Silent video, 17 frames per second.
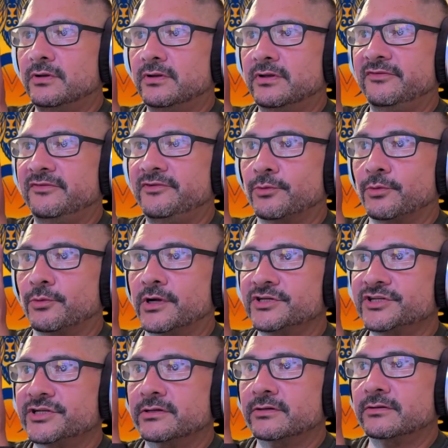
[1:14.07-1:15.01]
if you're
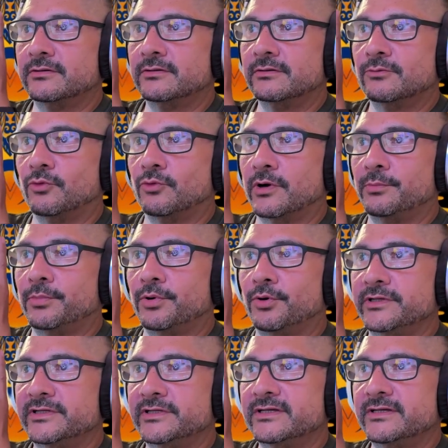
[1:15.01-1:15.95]
watching where I'm
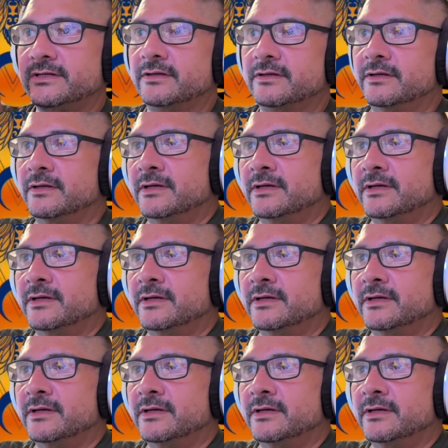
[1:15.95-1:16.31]
pointing.